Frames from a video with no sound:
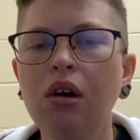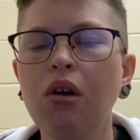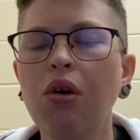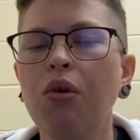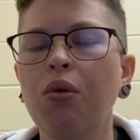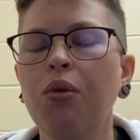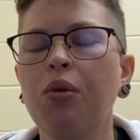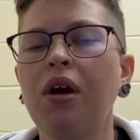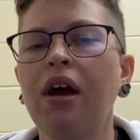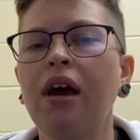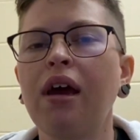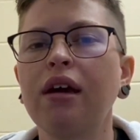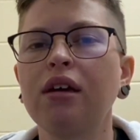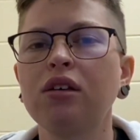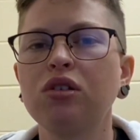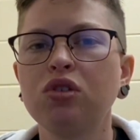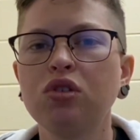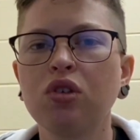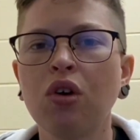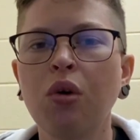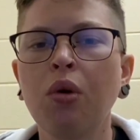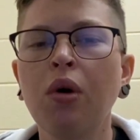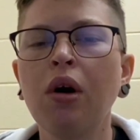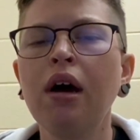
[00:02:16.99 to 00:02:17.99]
Okay,
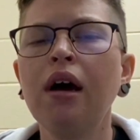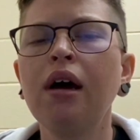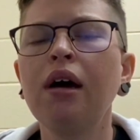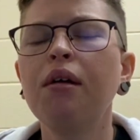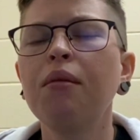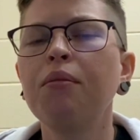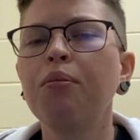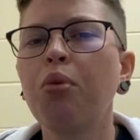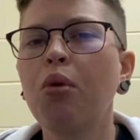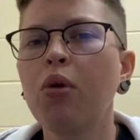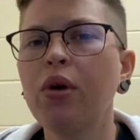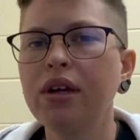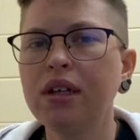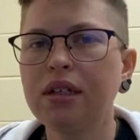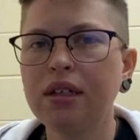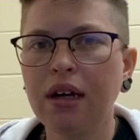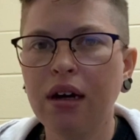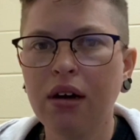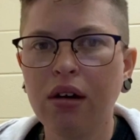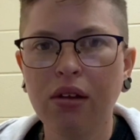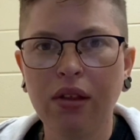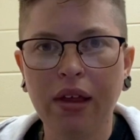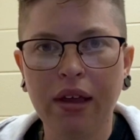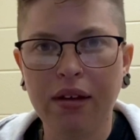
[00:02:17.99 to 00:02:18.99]
so point
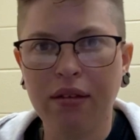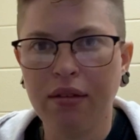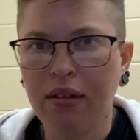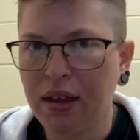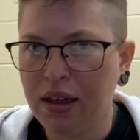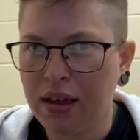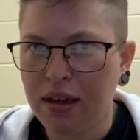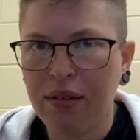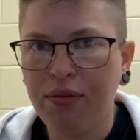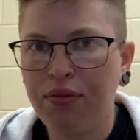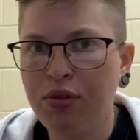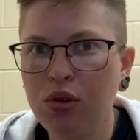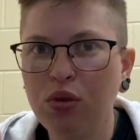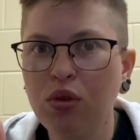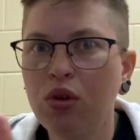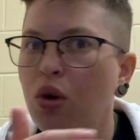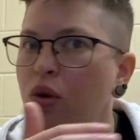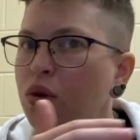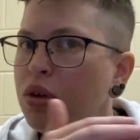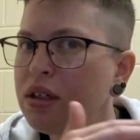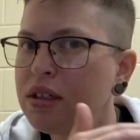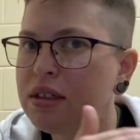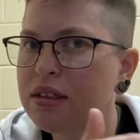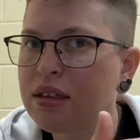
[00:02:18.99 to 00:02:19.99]
out, like if you
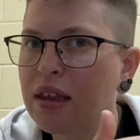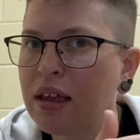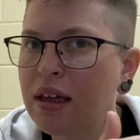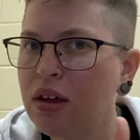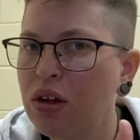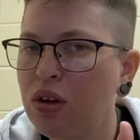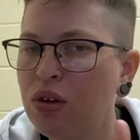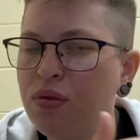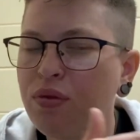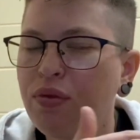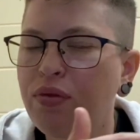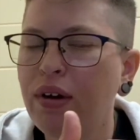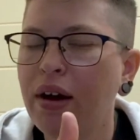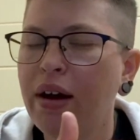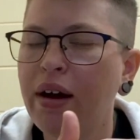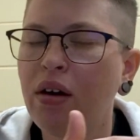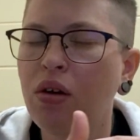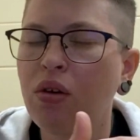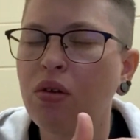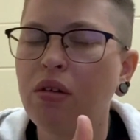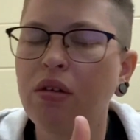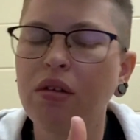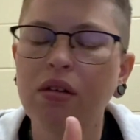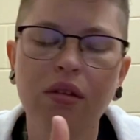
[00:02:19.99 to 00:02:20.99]
notice that you
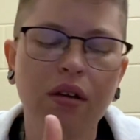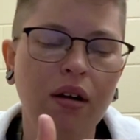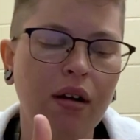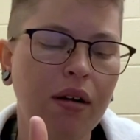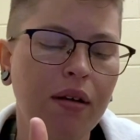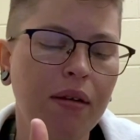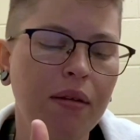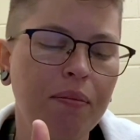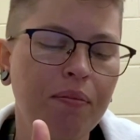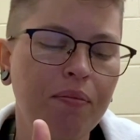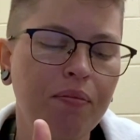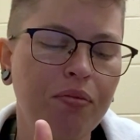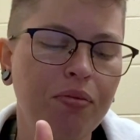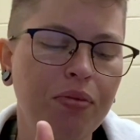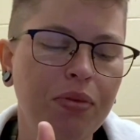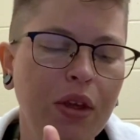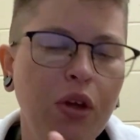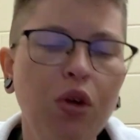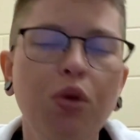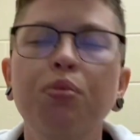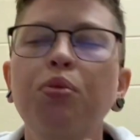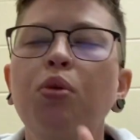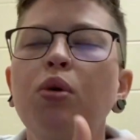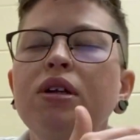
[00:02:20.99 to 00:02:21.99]
found that
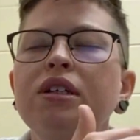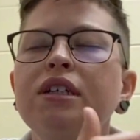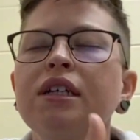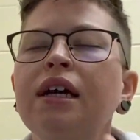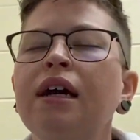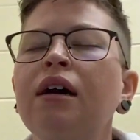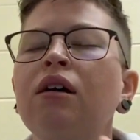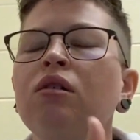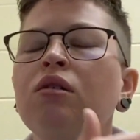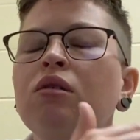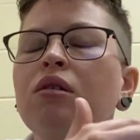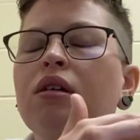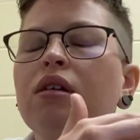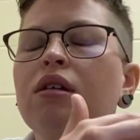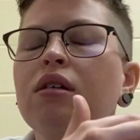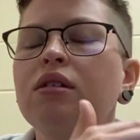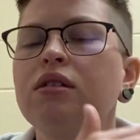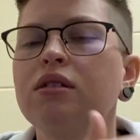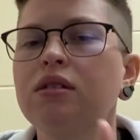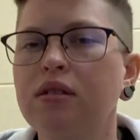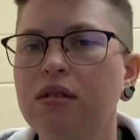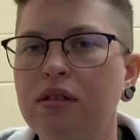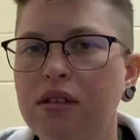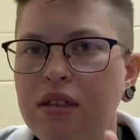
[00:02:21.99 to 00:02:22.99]
you're pointing out
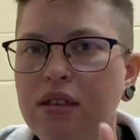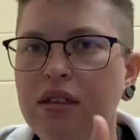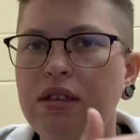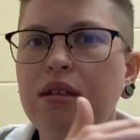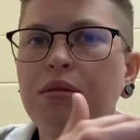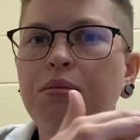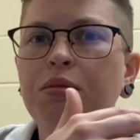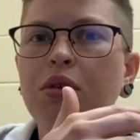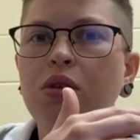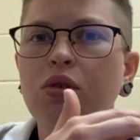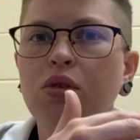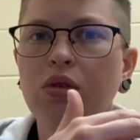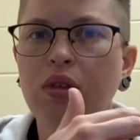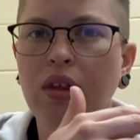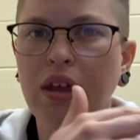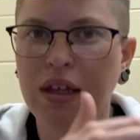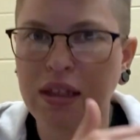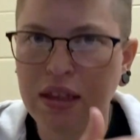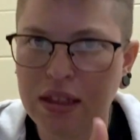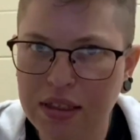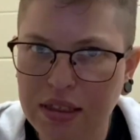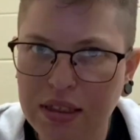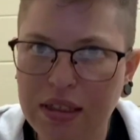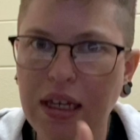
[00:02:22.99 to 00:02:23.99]
similar,
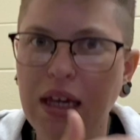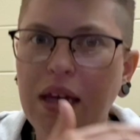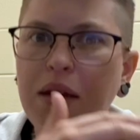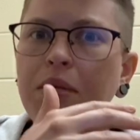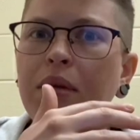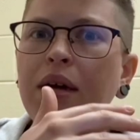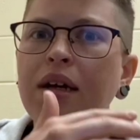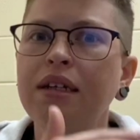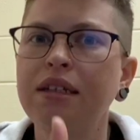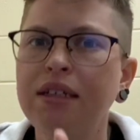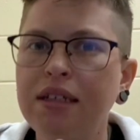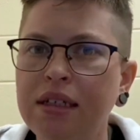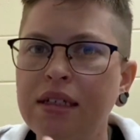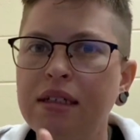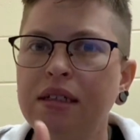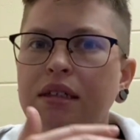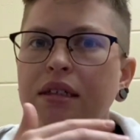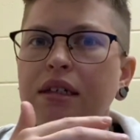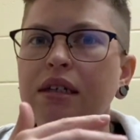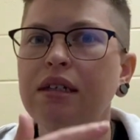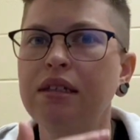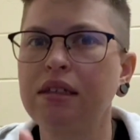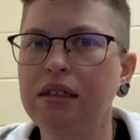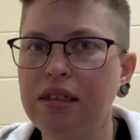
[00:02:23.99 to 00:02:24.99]
like the same ideas
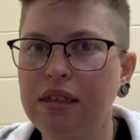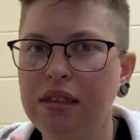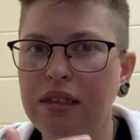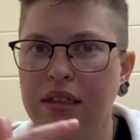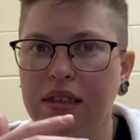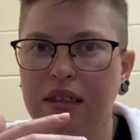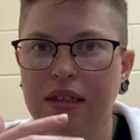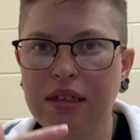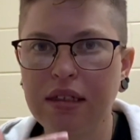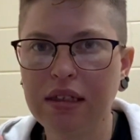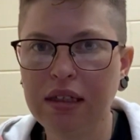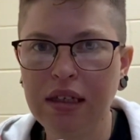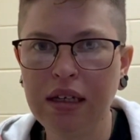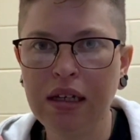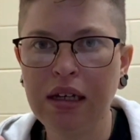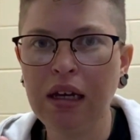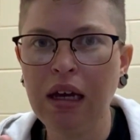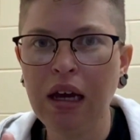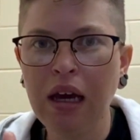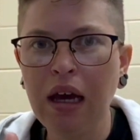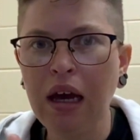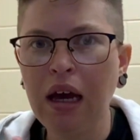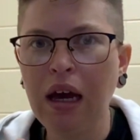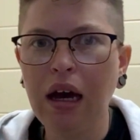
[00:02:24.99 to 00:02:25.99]
consistently,
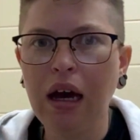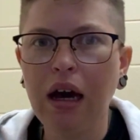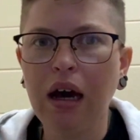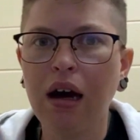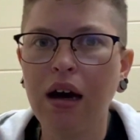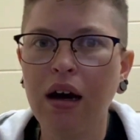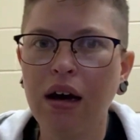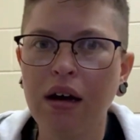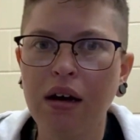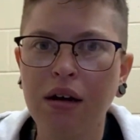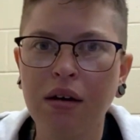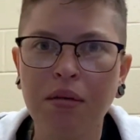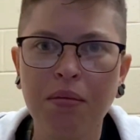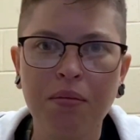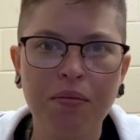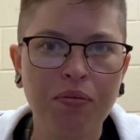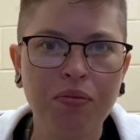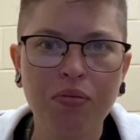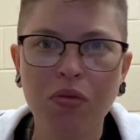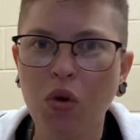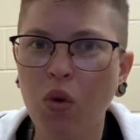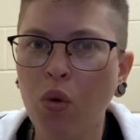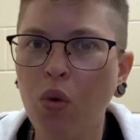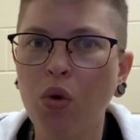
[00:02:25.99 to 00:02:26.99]

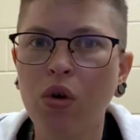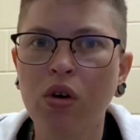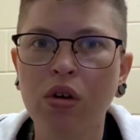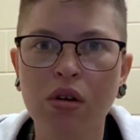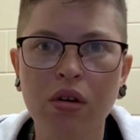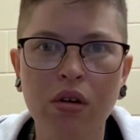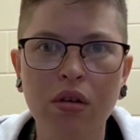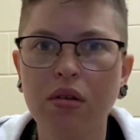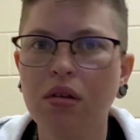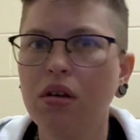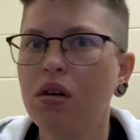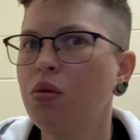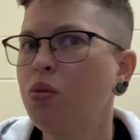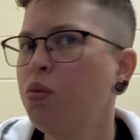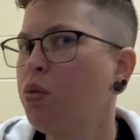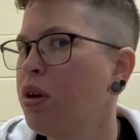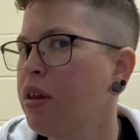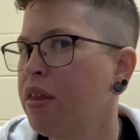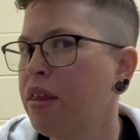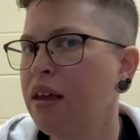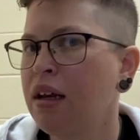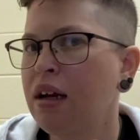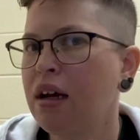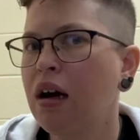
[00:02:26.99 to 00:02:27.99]
or
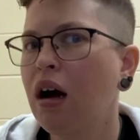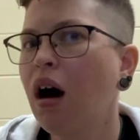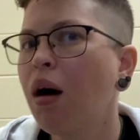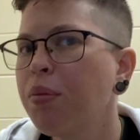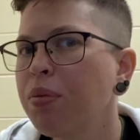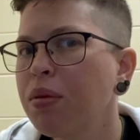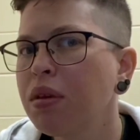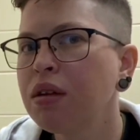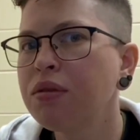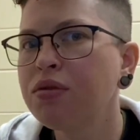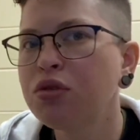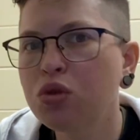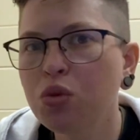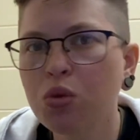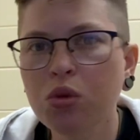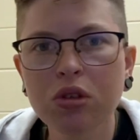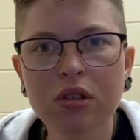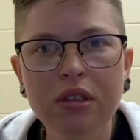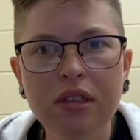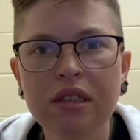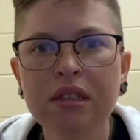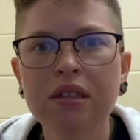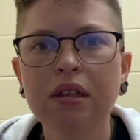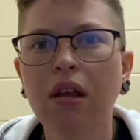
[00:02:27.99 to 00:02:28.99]
within a couple of
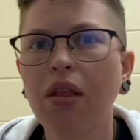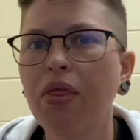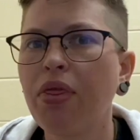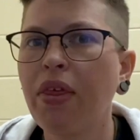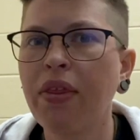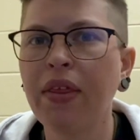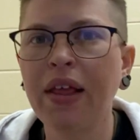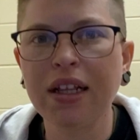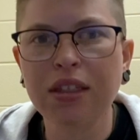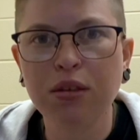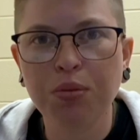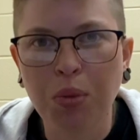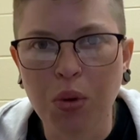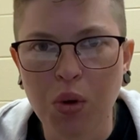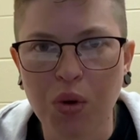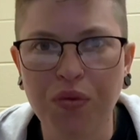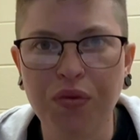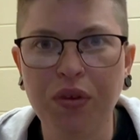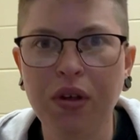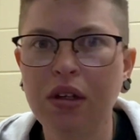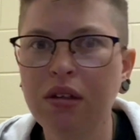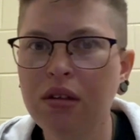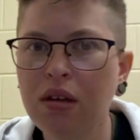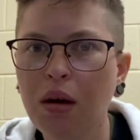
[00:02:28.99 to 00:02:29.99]
sources, then that's
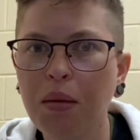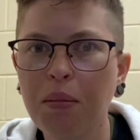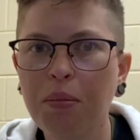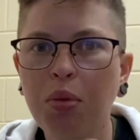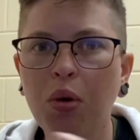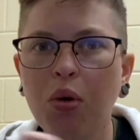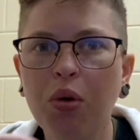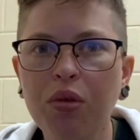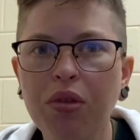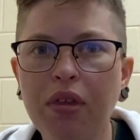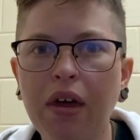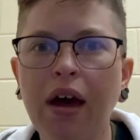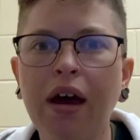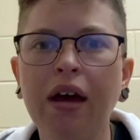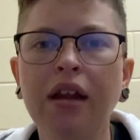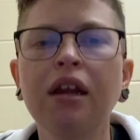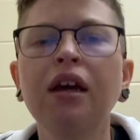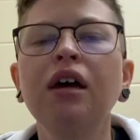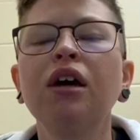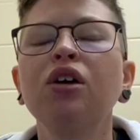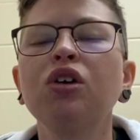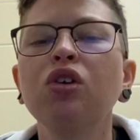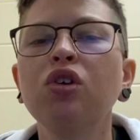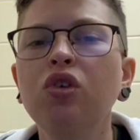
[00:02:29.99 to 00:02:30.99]
perfect. Pull that,
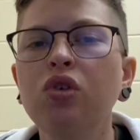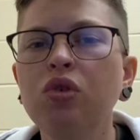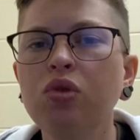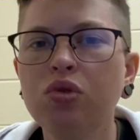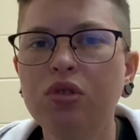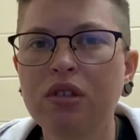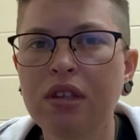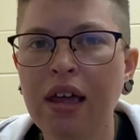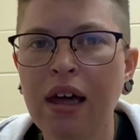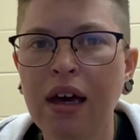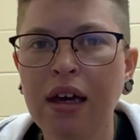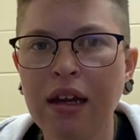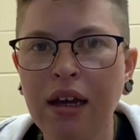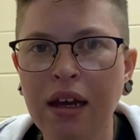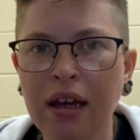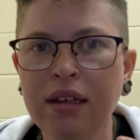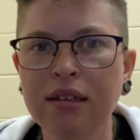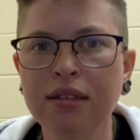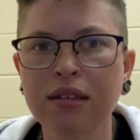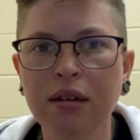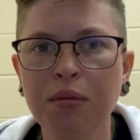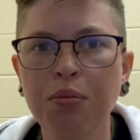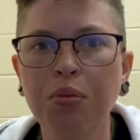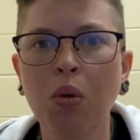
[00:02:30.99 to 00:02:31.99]
use that
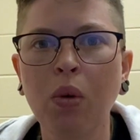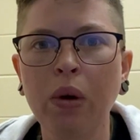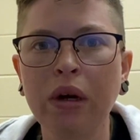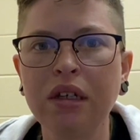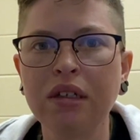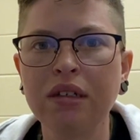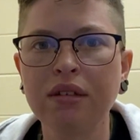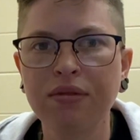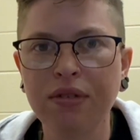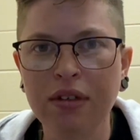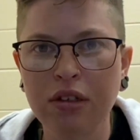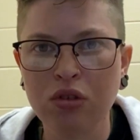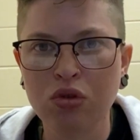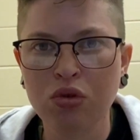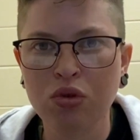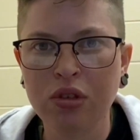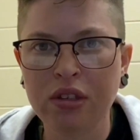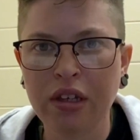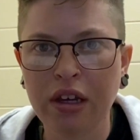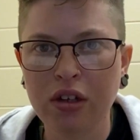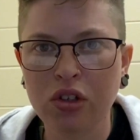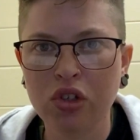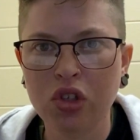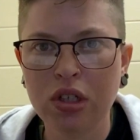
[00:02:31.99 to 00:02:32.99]
as a point of
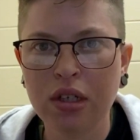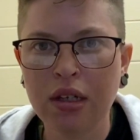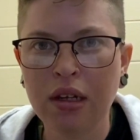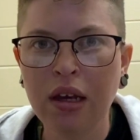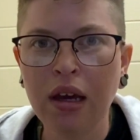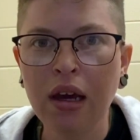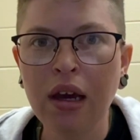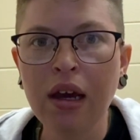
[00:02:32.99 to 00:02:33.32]
intersection.